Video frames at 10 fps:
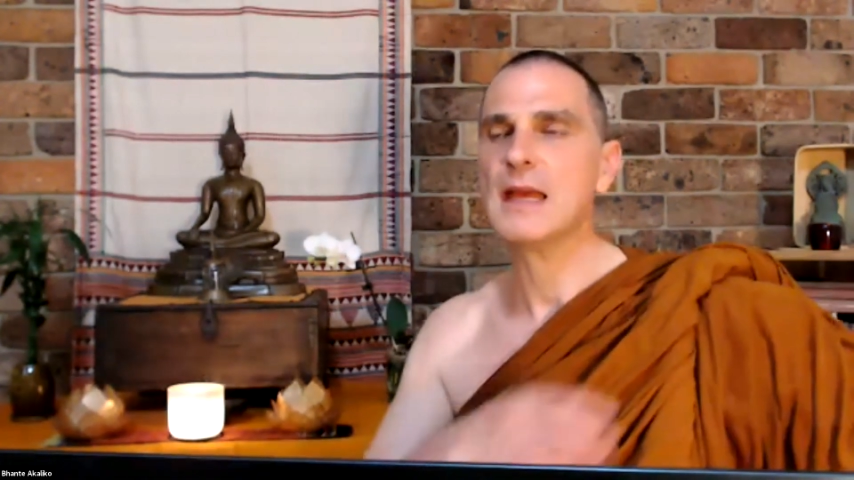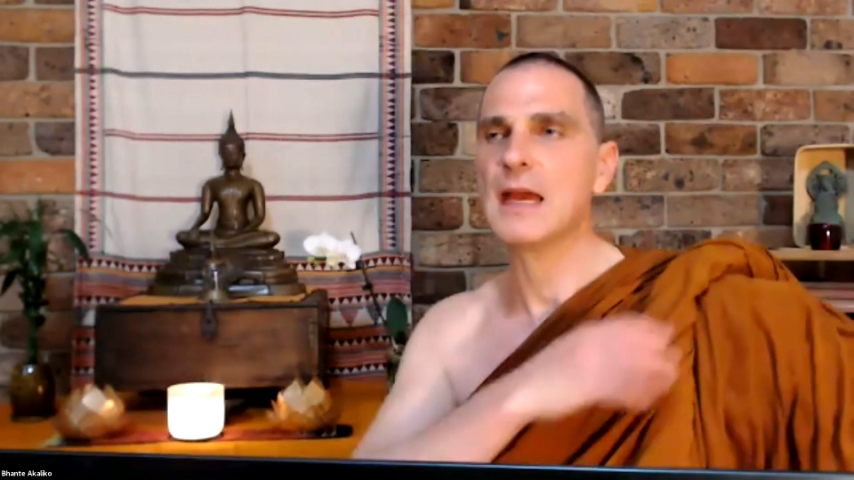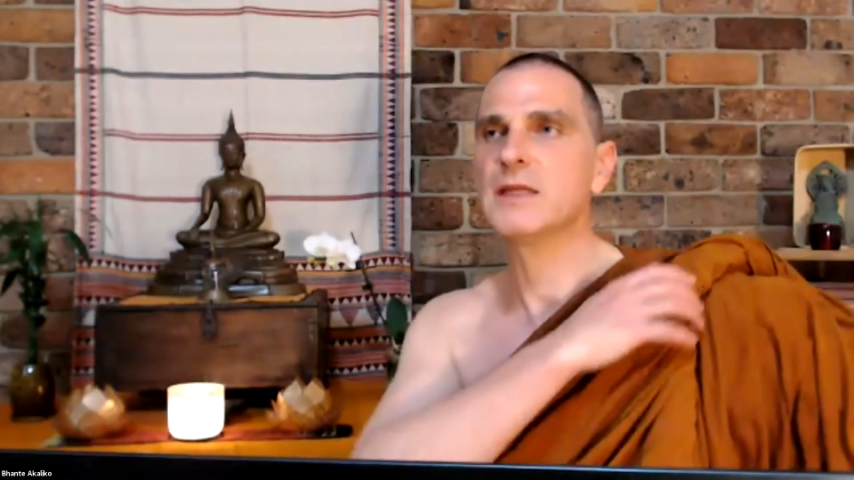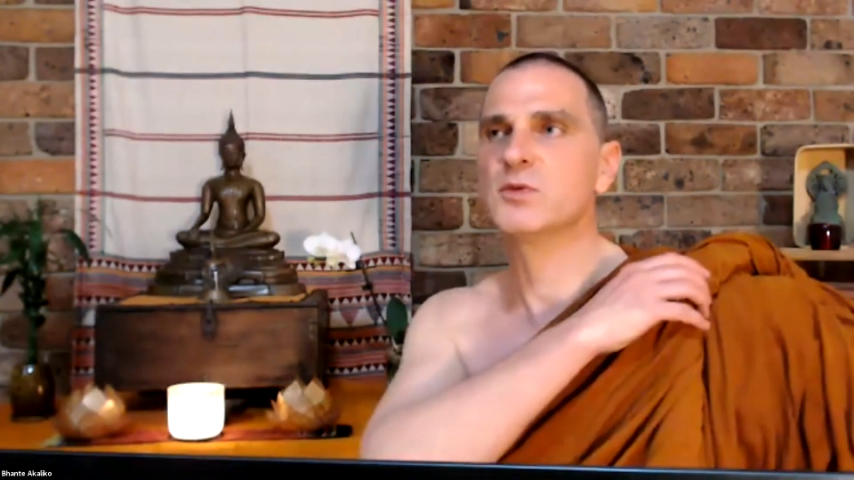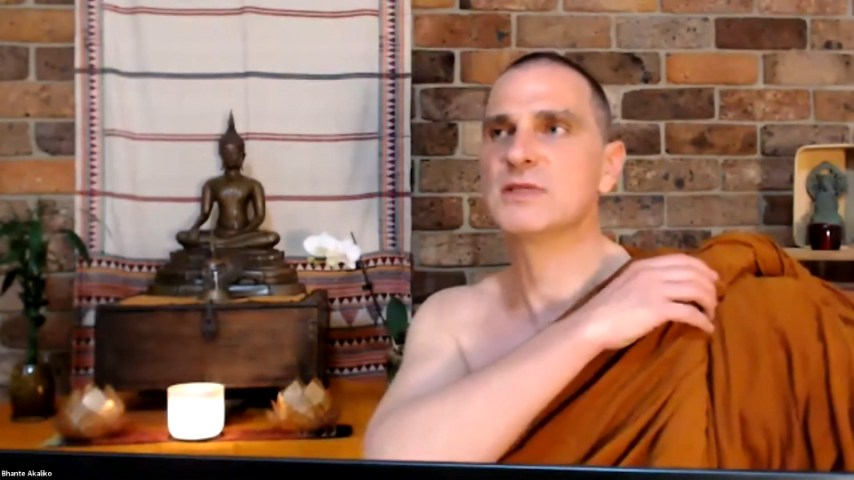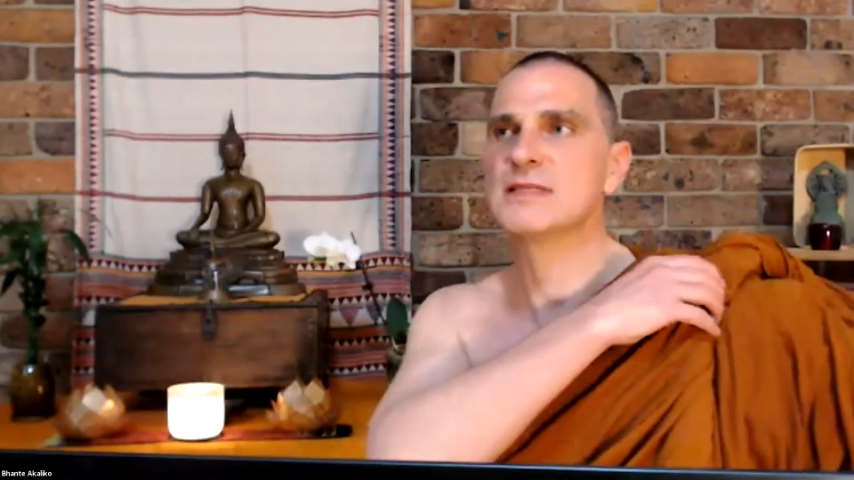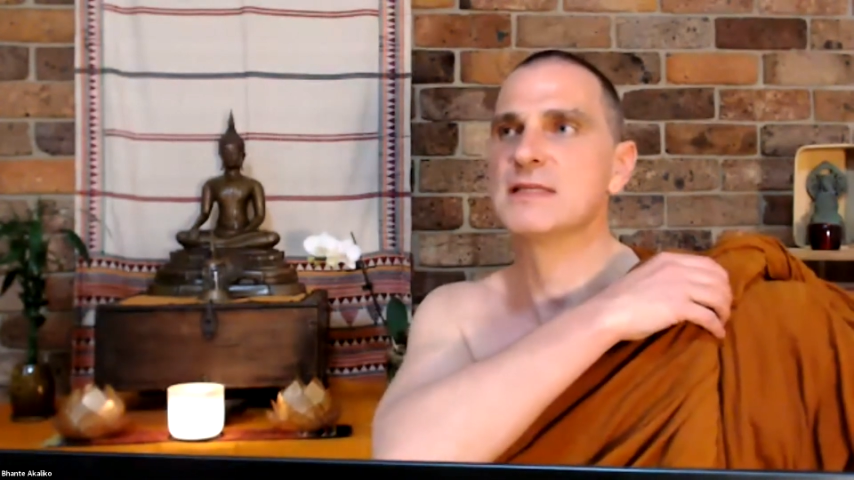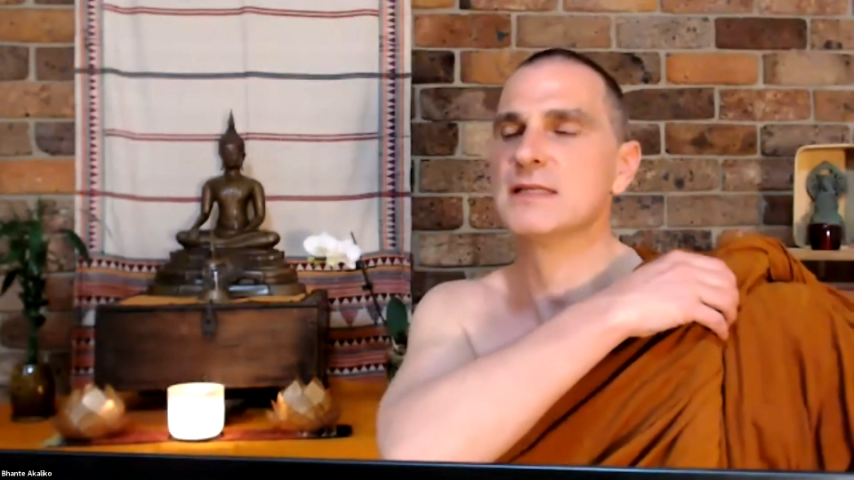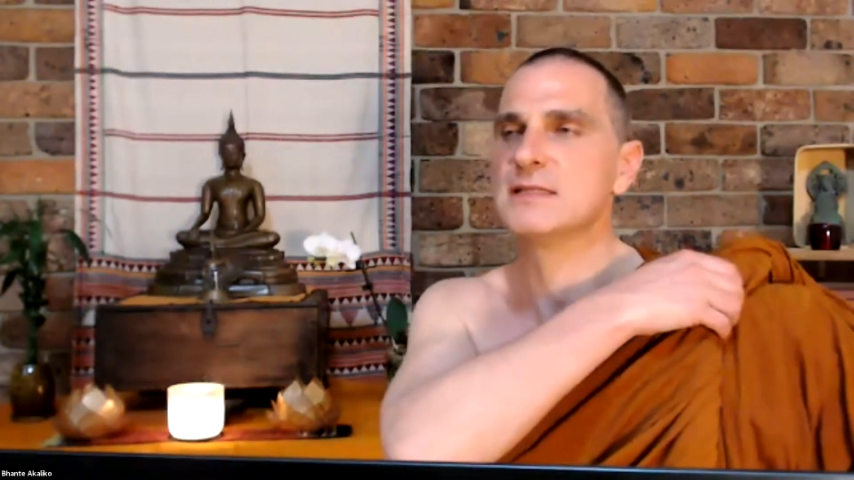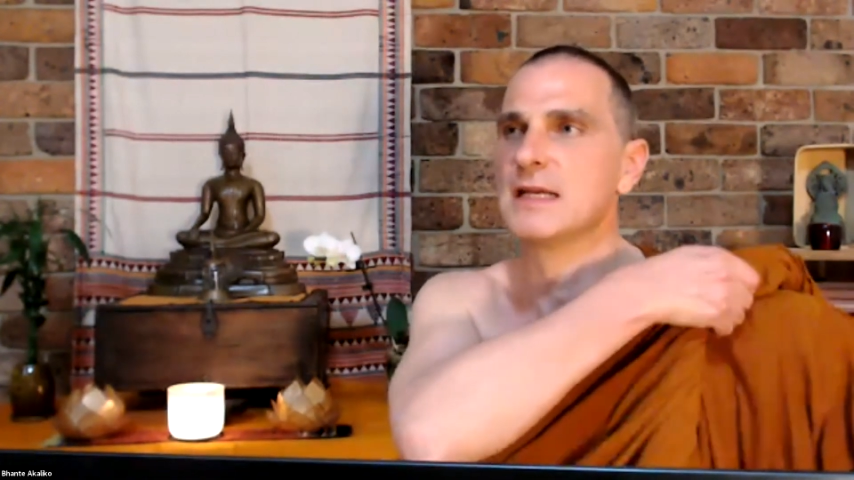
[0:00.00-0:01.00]
The Buddha
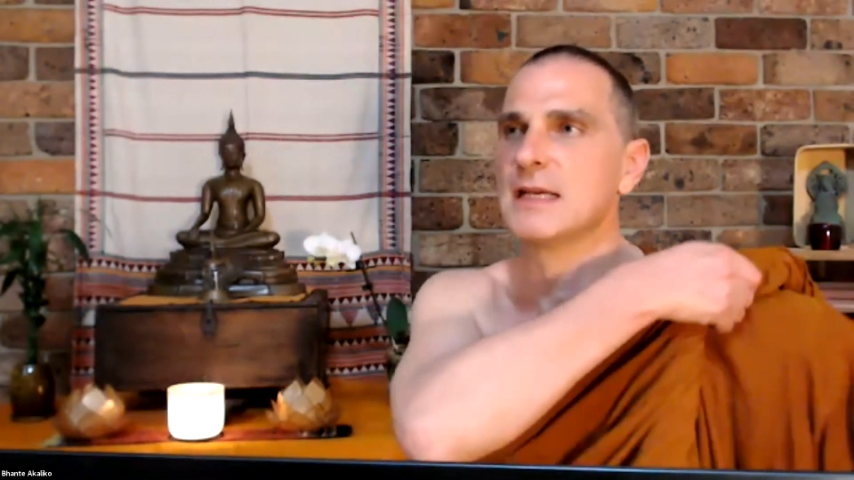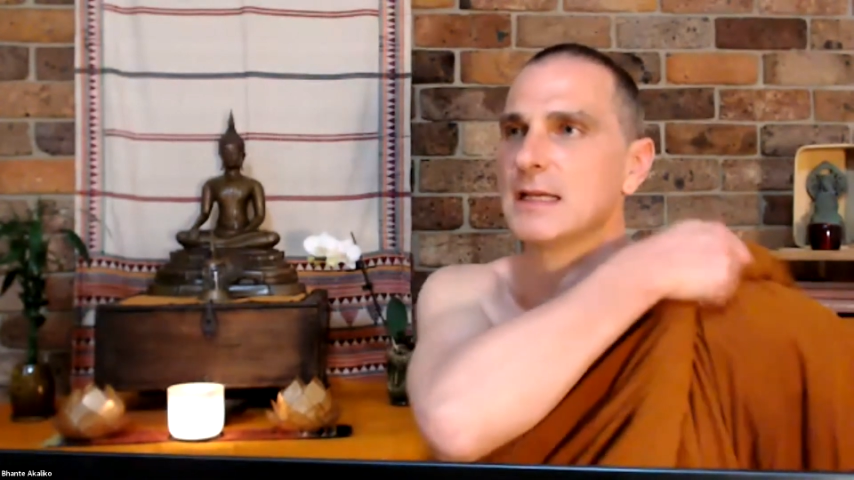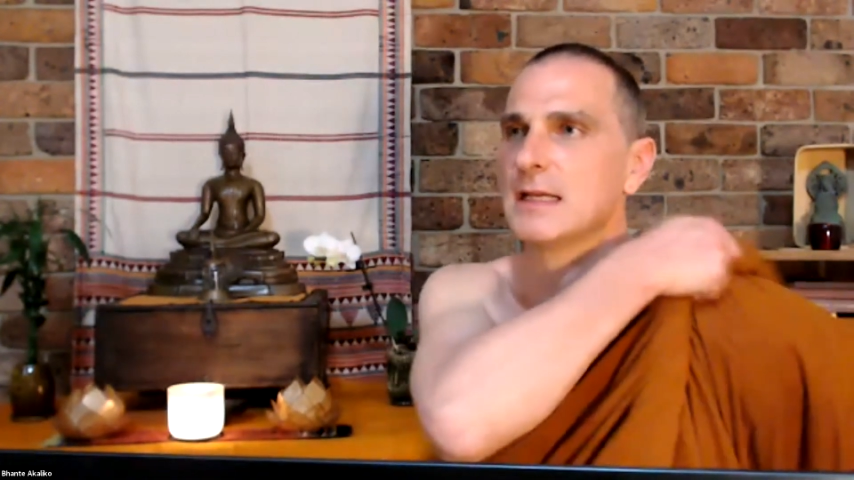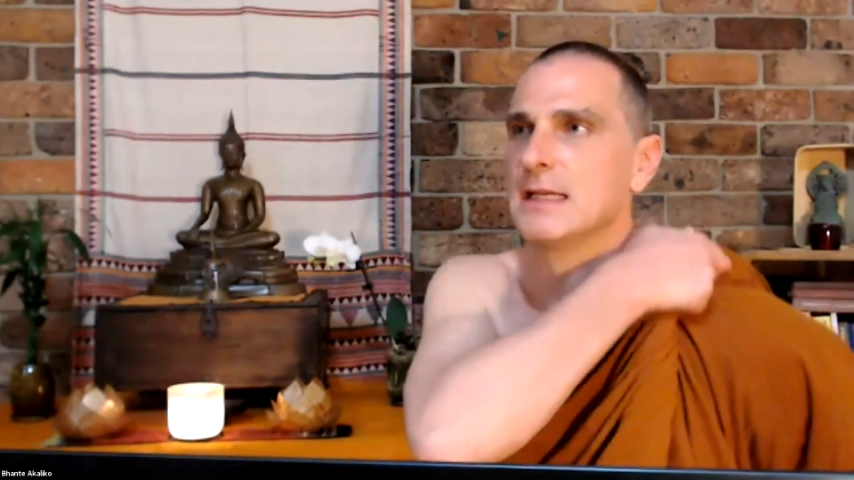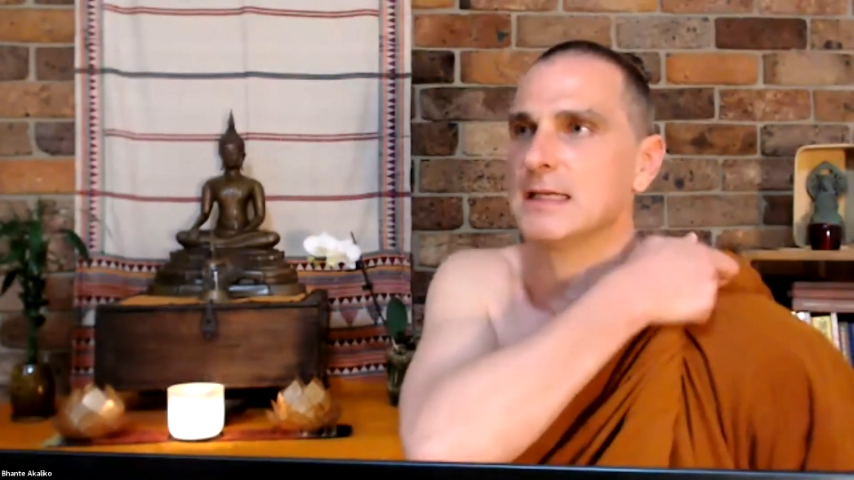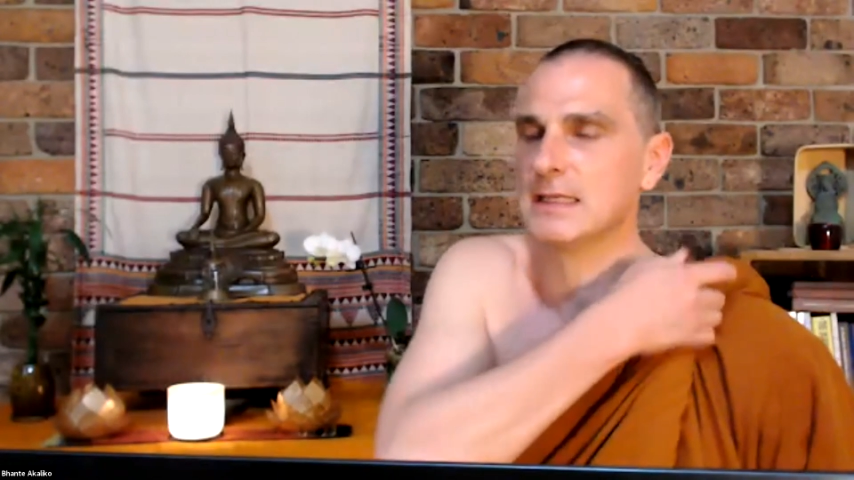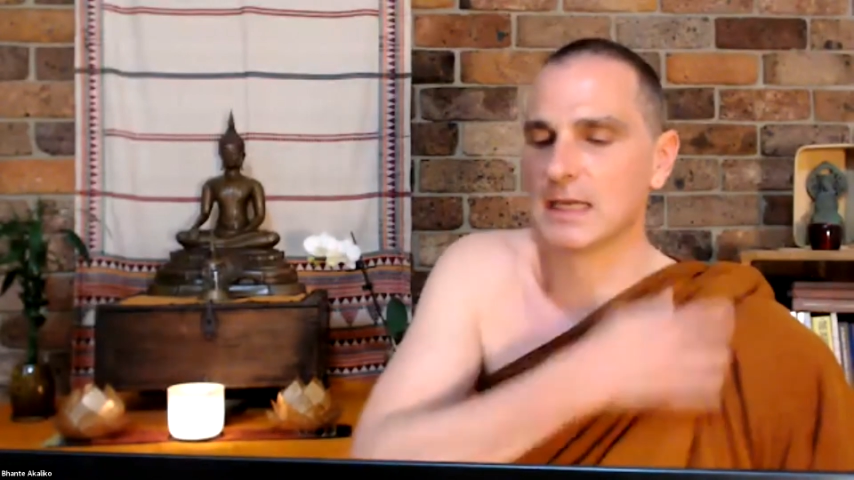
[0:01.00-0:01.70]
said in